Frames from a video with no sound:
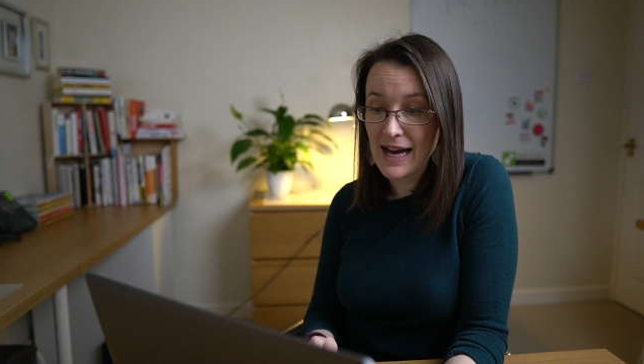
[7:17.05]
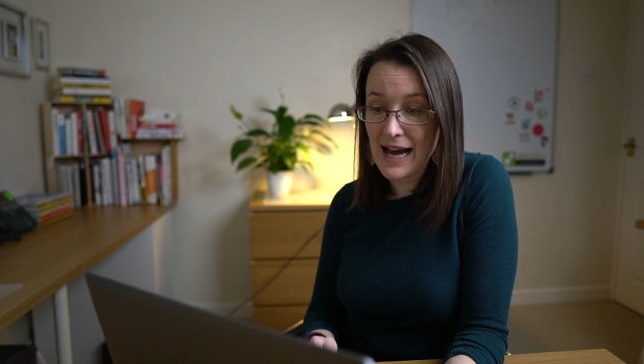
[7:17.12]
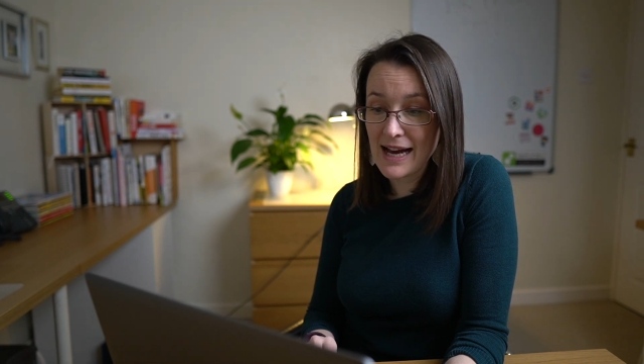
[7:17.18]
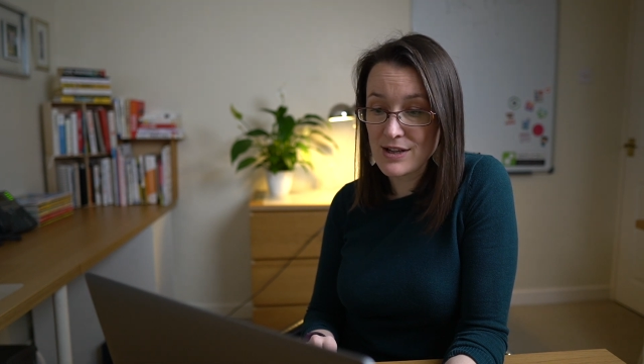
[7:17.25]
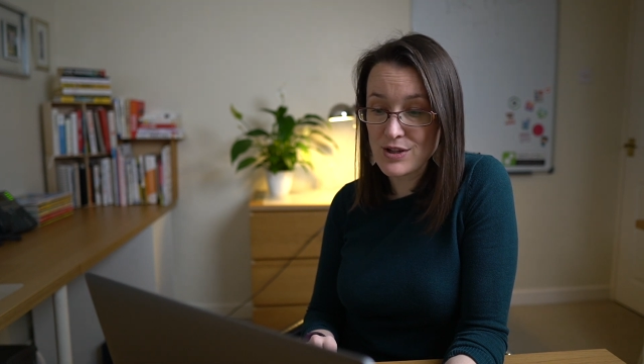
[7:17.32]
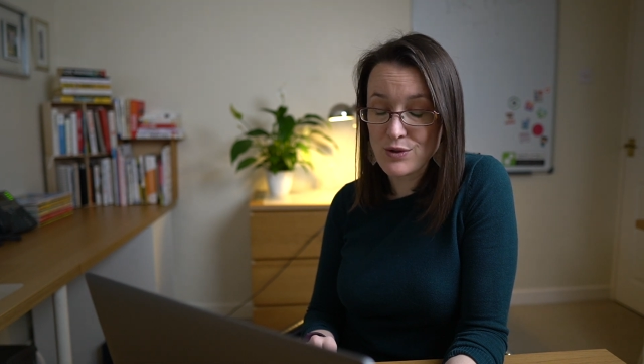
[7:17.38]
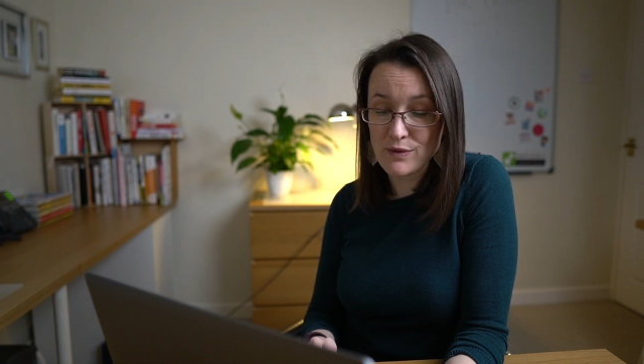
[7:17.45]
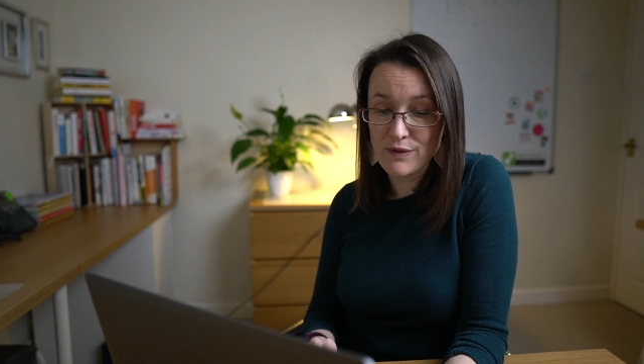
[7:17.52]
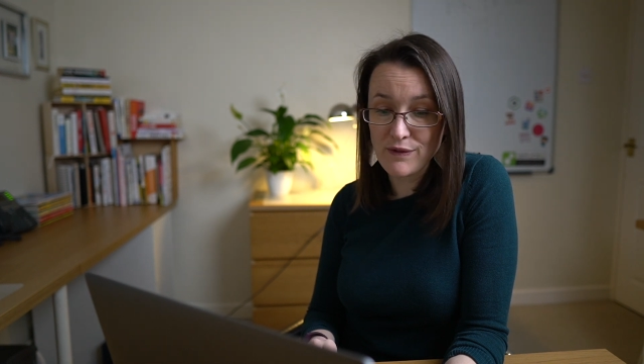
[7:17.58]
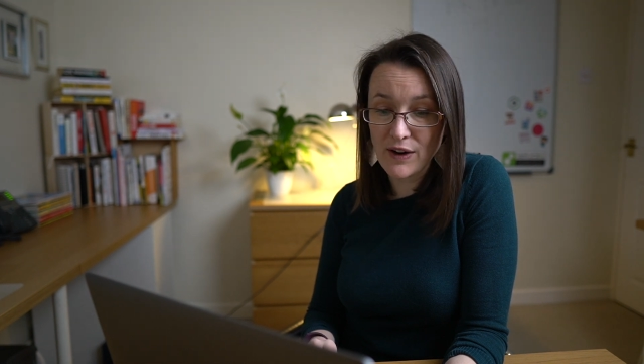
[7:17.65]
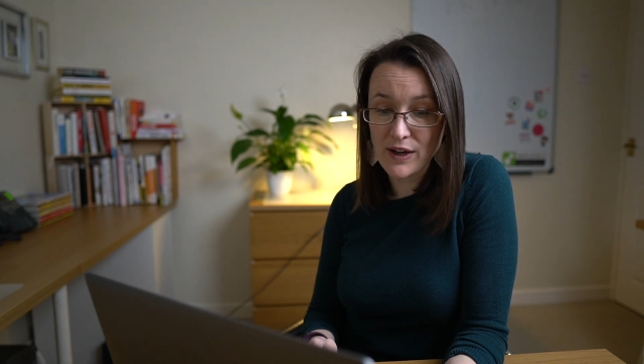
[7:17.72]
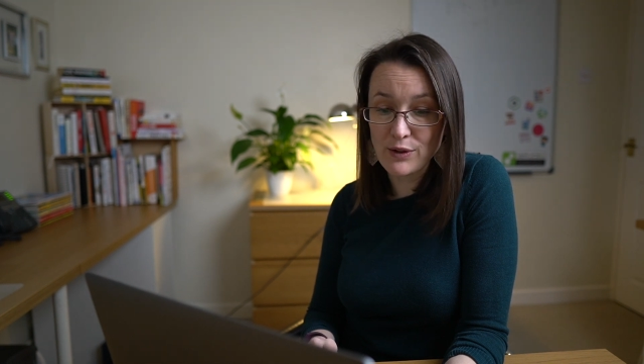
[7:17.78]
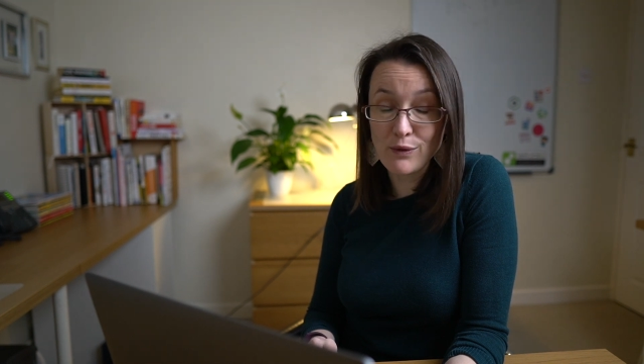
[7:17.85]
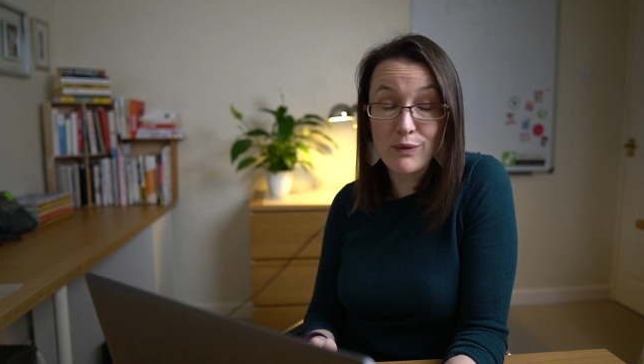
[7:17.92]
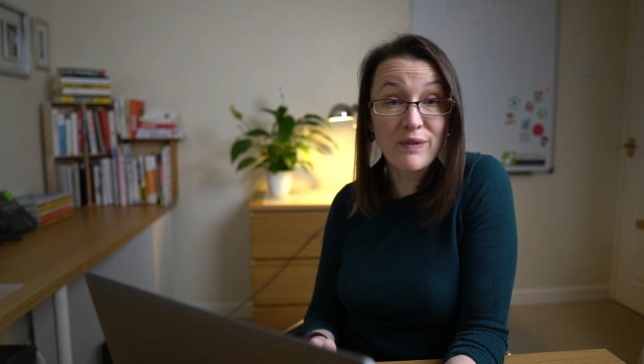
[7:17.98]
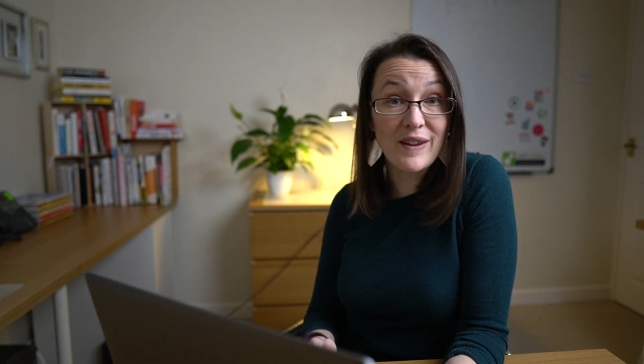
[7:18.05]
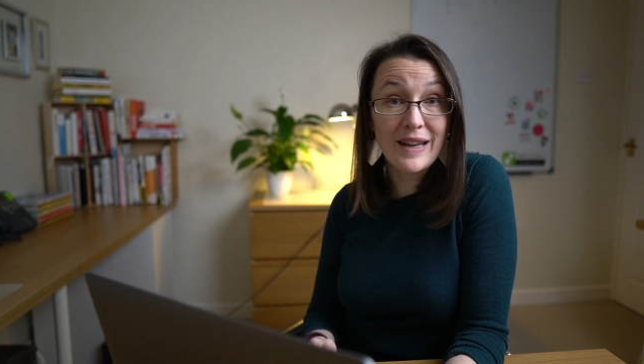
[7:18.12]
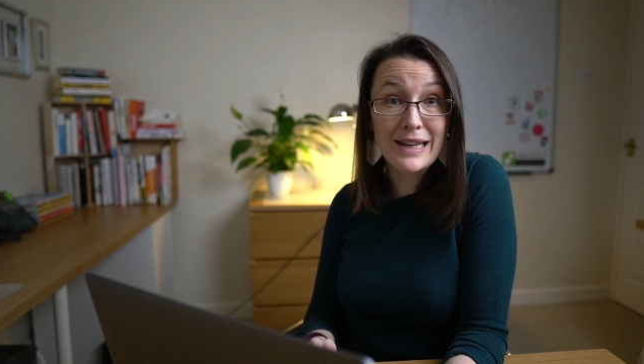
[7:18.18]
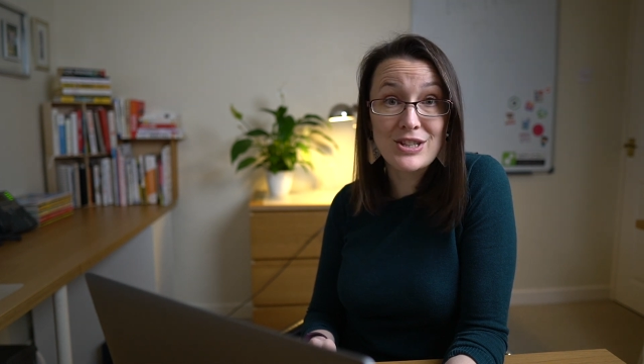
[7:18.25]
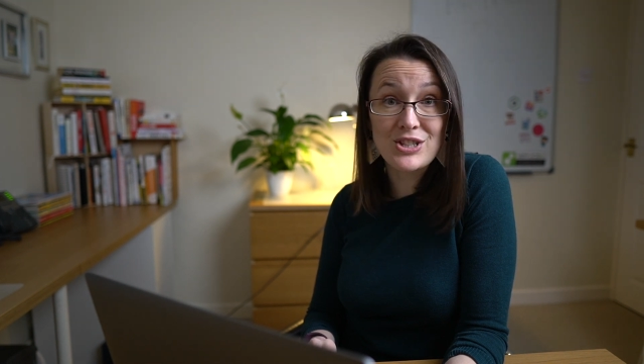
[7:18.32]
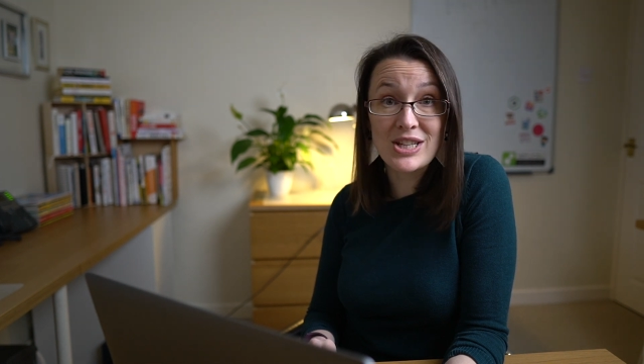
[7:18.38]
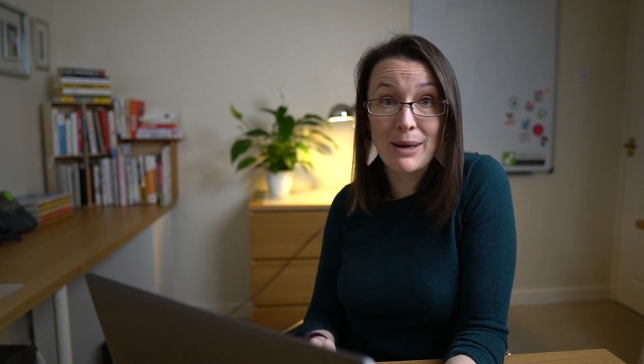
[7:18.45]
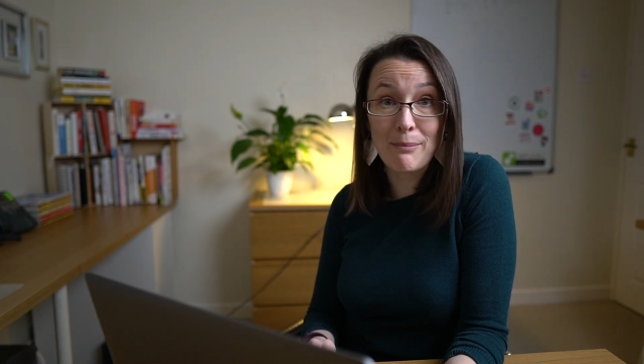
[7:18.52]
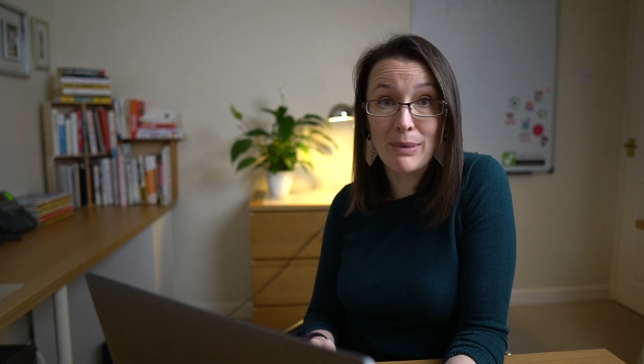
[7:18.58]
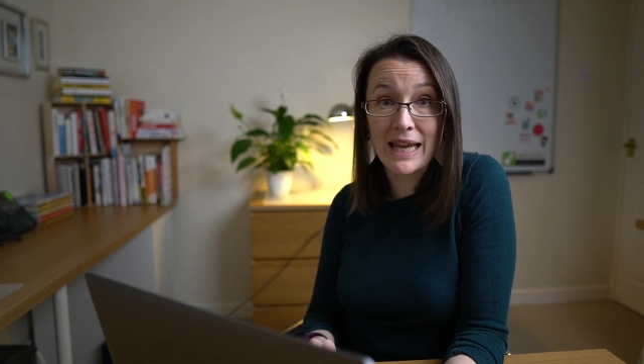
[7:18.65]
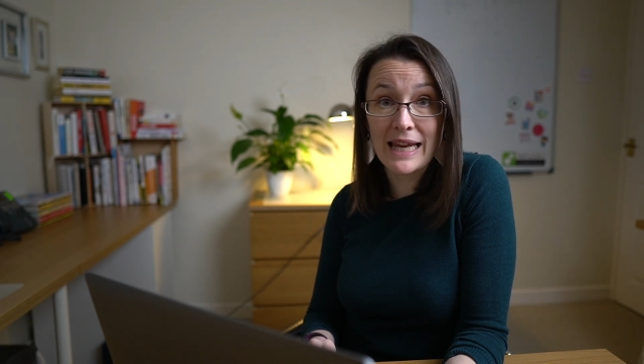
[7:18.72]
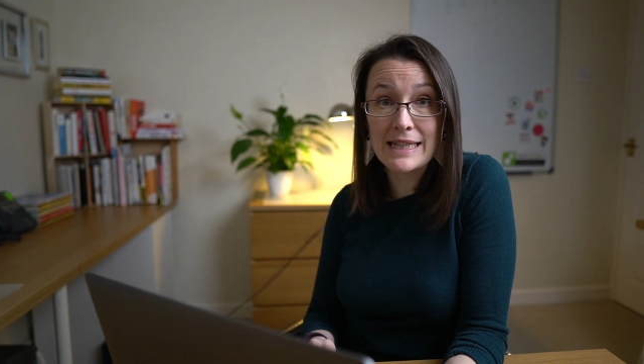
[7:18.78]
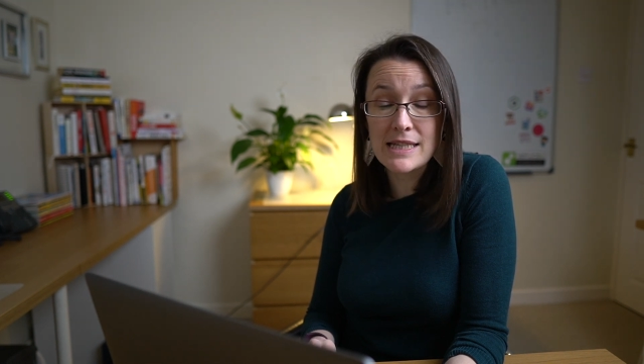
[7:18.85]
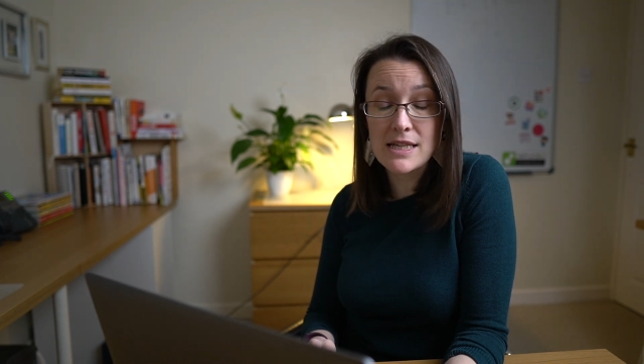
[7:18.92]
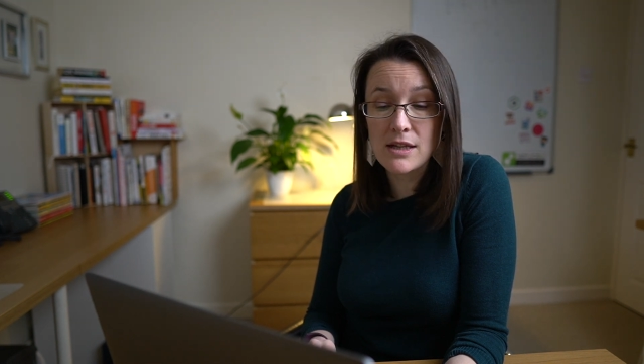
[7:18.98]
as your final finished
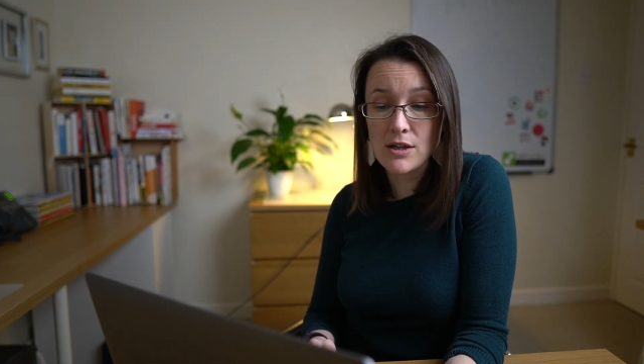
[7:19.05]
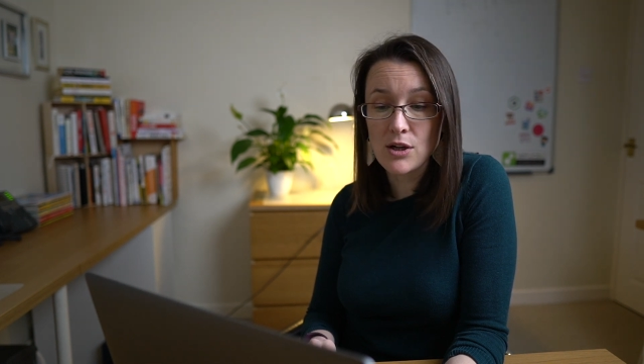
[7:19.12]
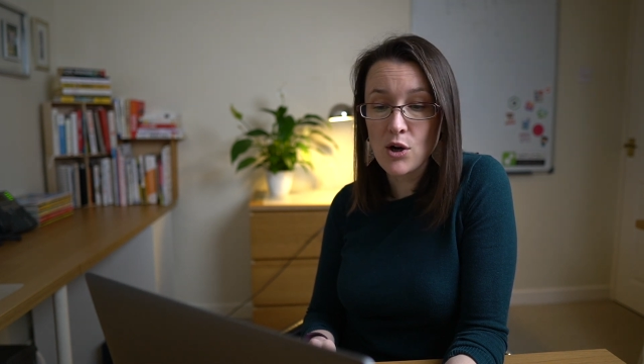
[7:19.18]
template,